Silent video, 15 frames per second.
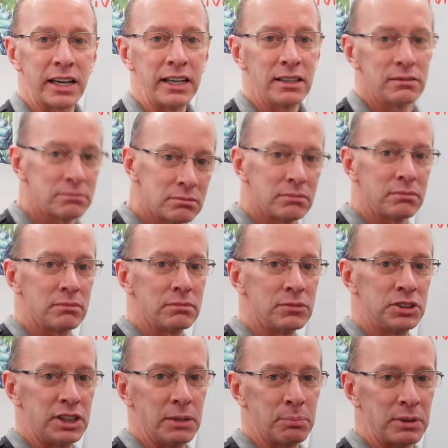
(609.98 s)
8,
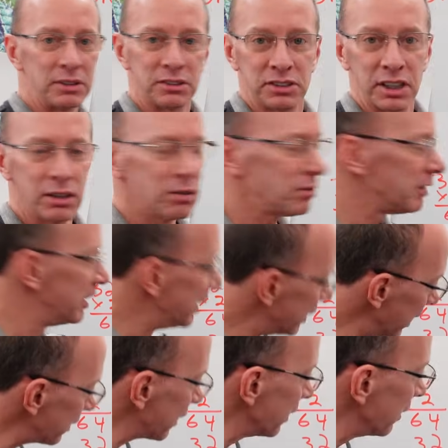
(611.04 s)
zip, 0,
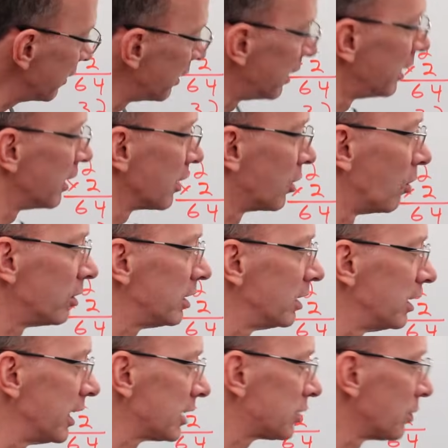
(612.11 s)
nothing. Go to the
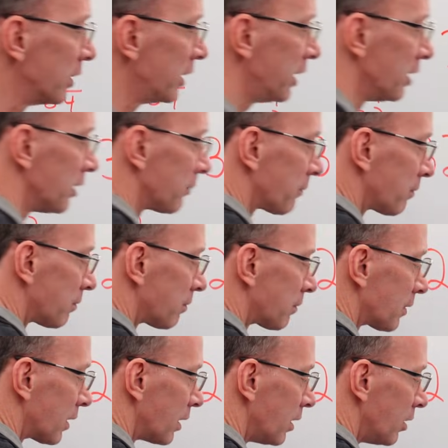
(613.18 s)
next one here.
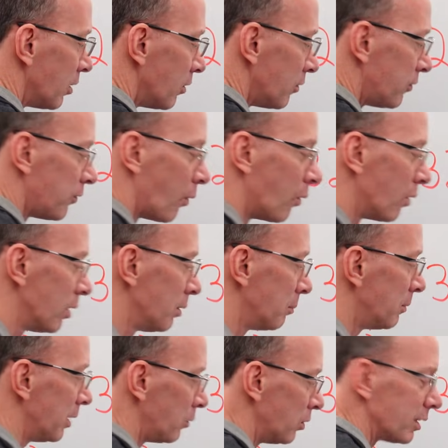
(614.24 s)

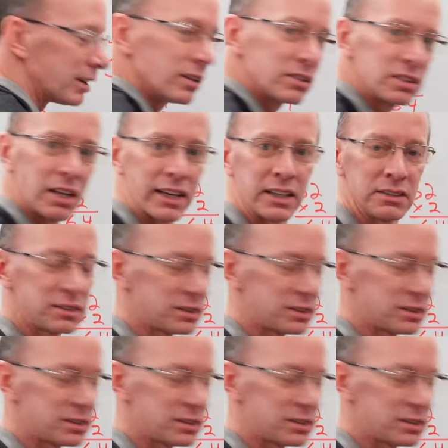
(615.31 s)
4, oh, it looks like a